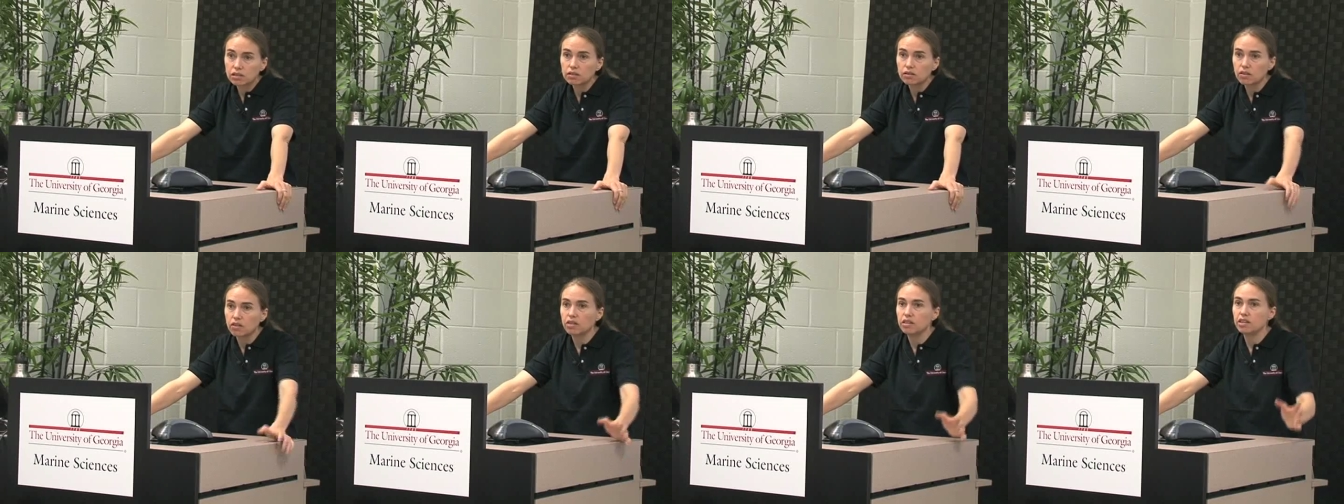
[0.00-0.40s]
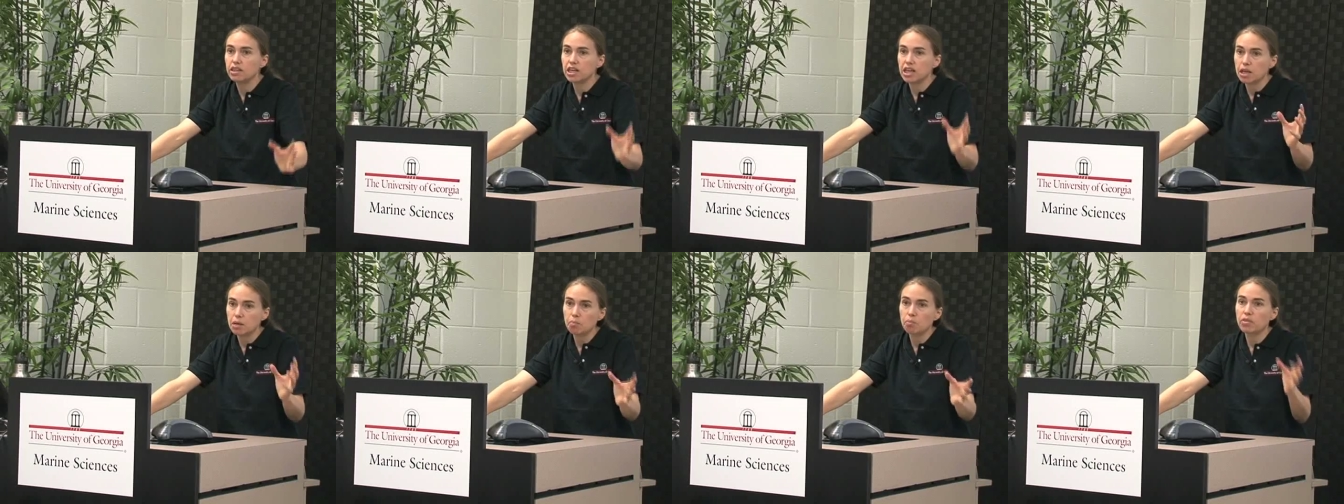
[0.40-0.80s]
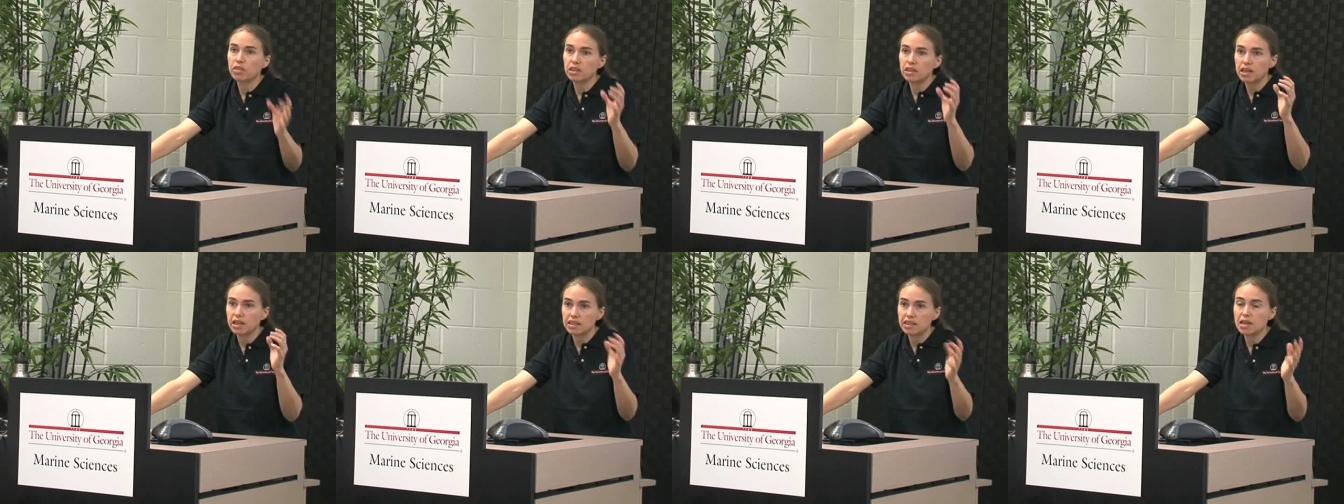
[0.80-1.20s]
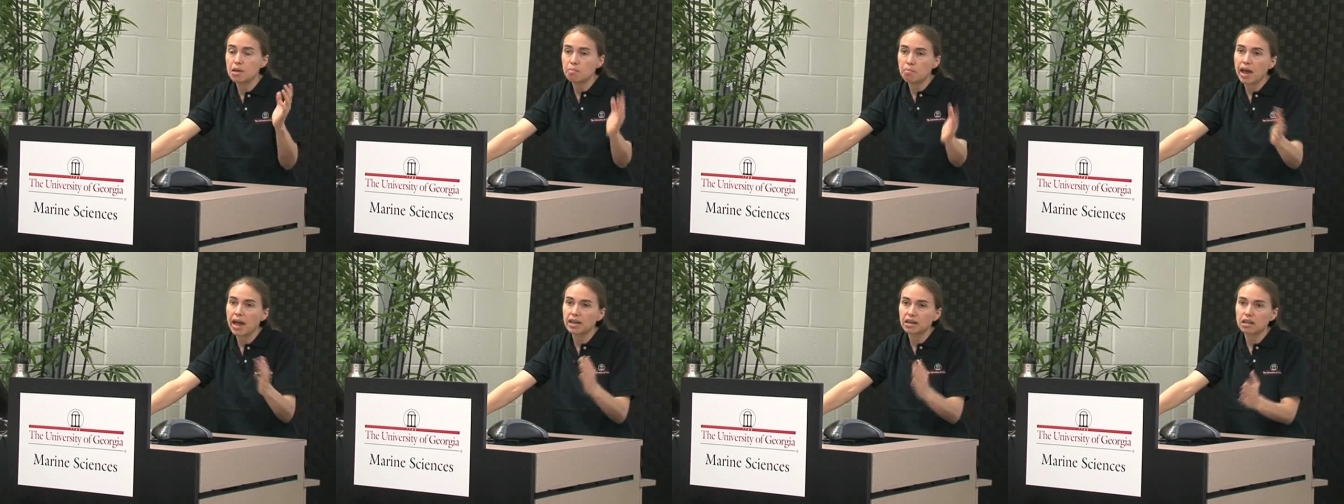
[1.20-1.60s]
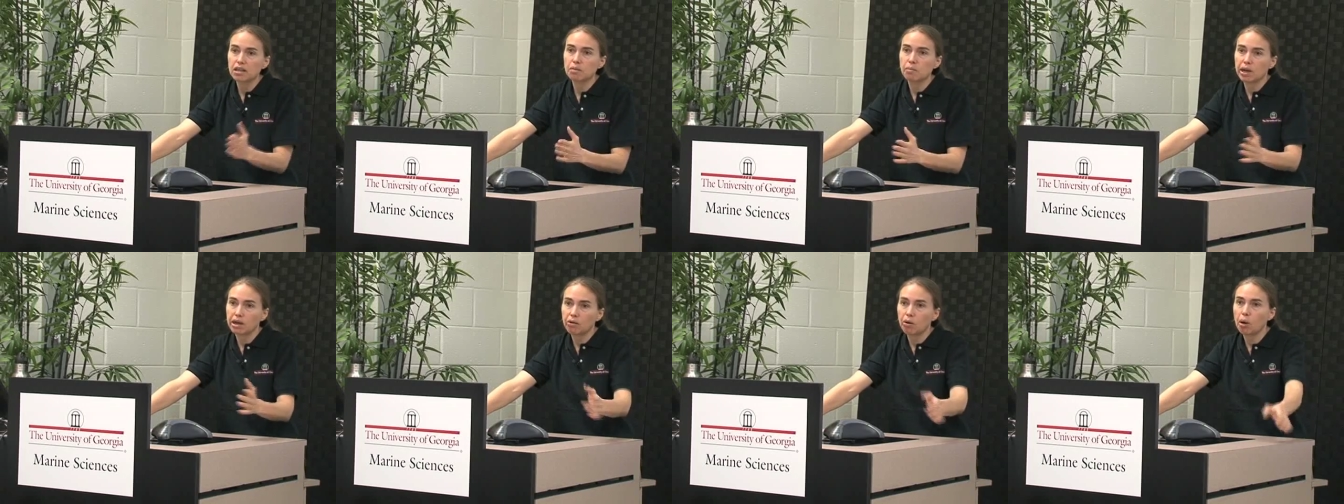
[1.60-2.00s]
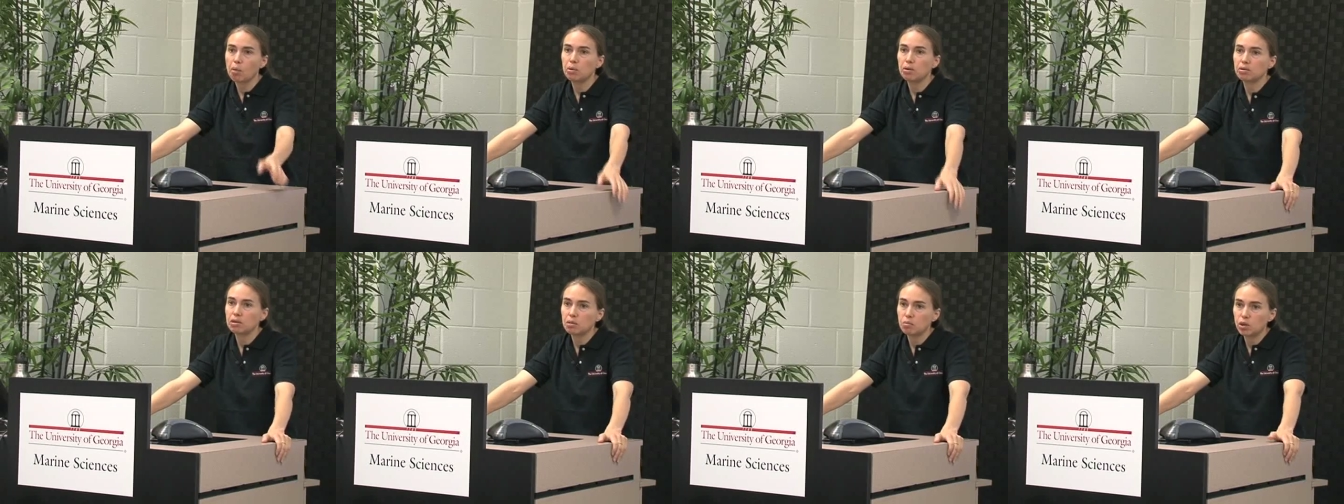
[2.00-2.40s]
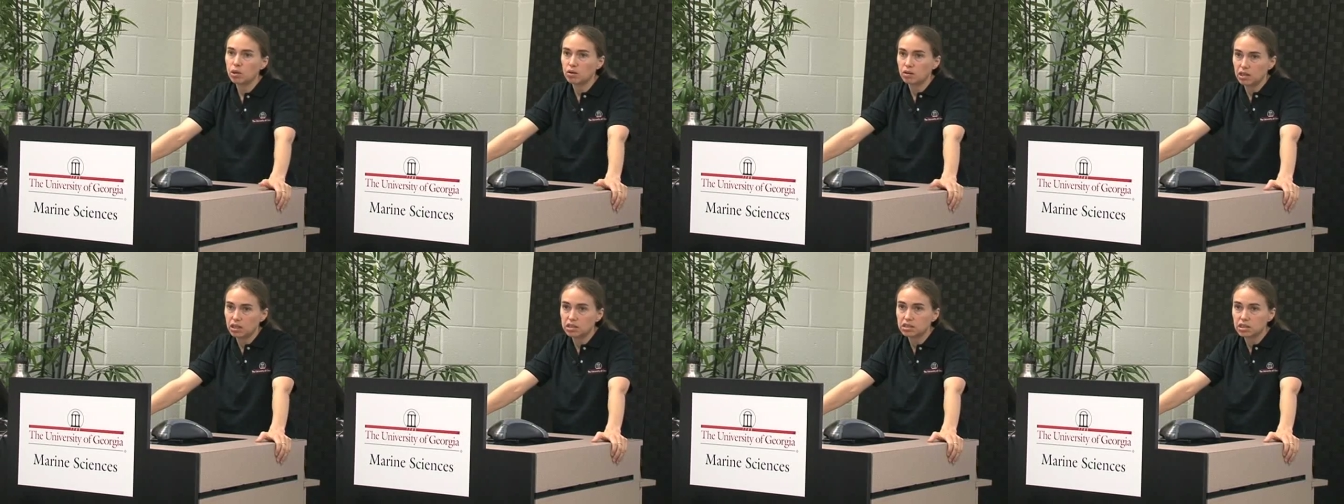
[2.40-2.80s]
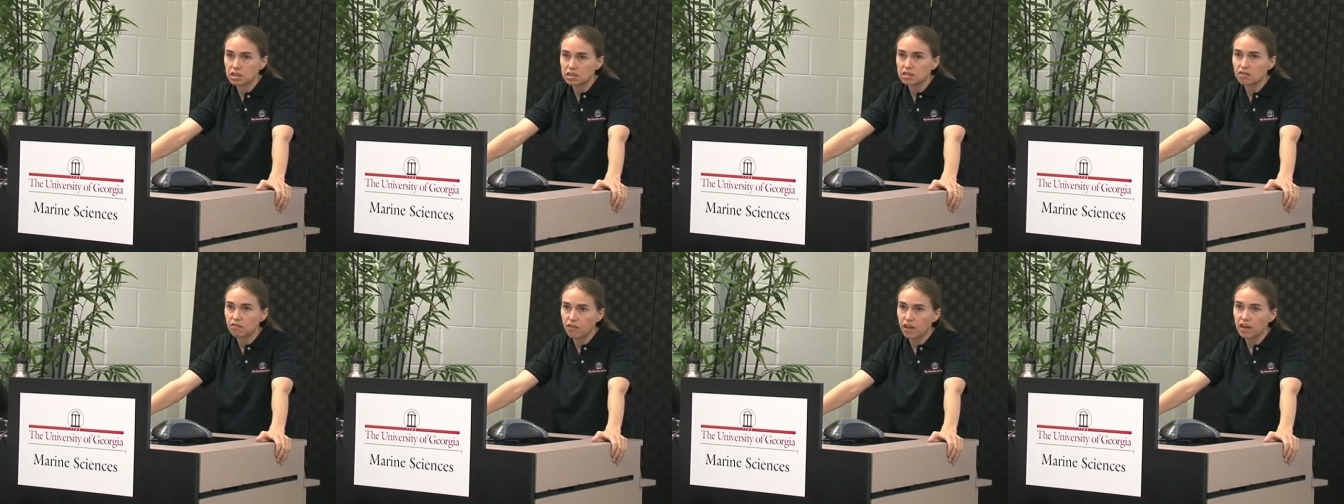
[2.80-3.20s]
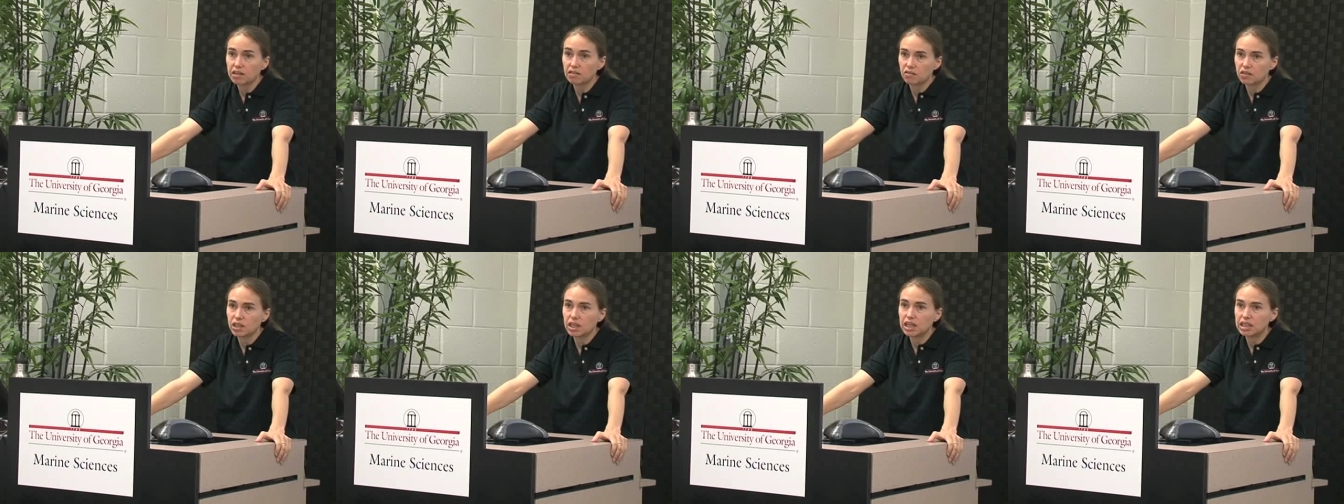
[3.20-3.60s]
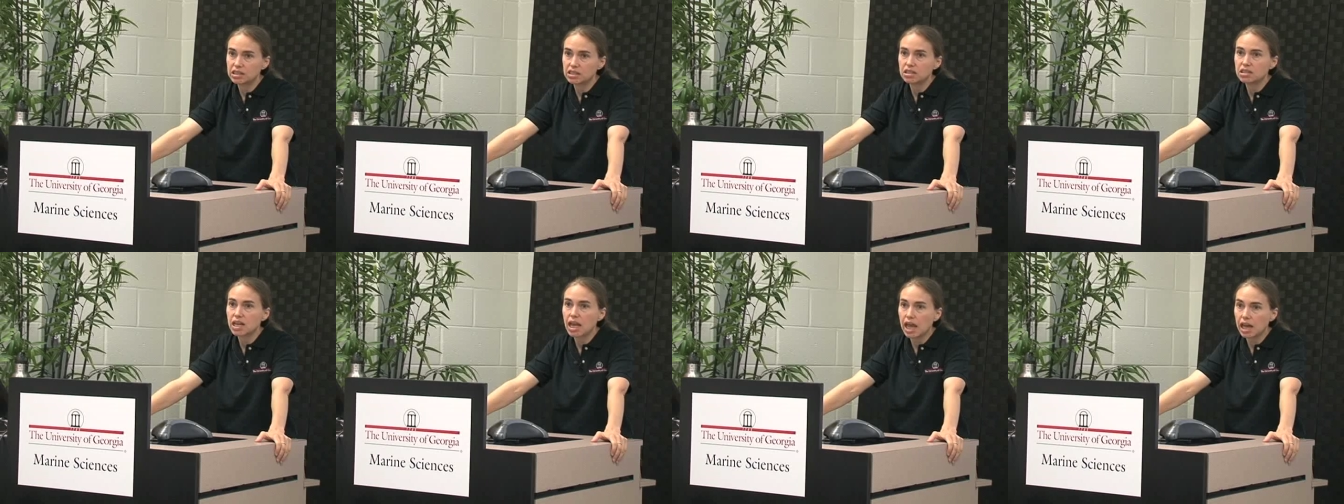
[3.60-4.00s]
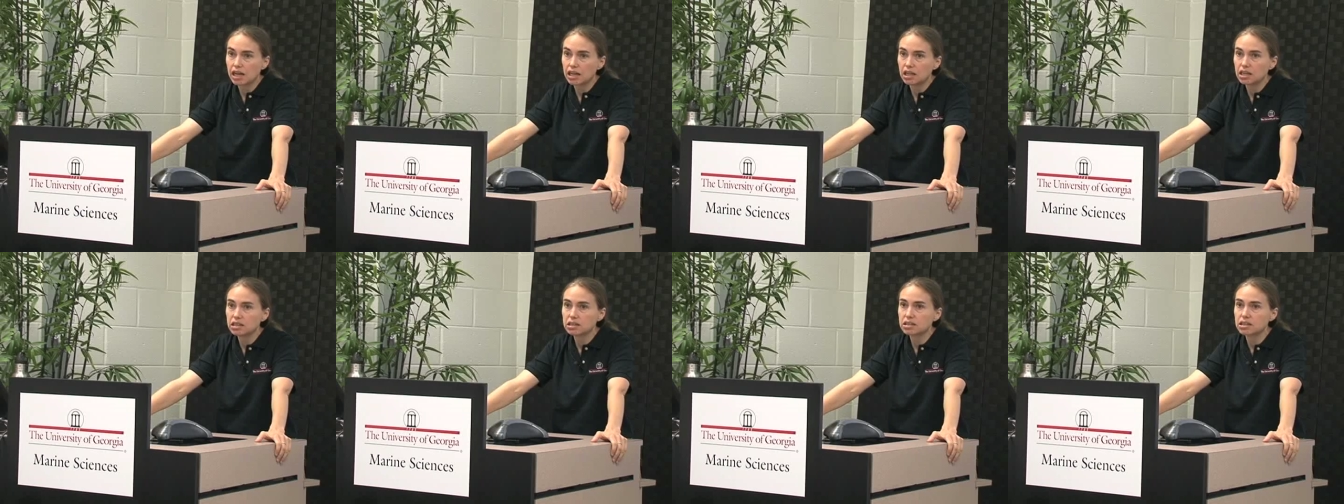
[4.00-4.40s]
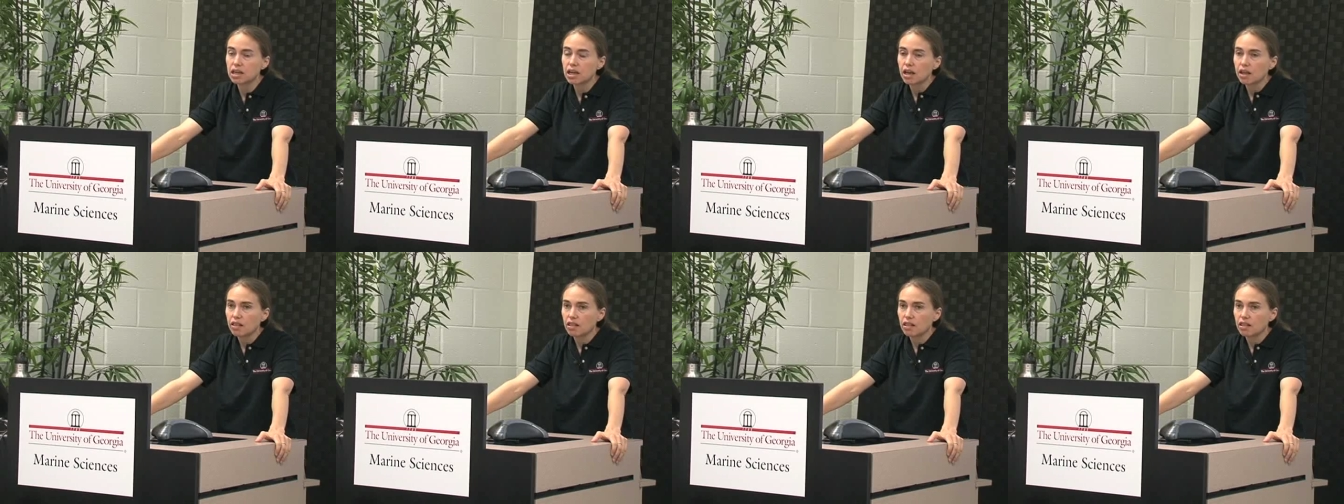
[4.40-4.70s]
the impact on the microbial community is effectively instantaneous.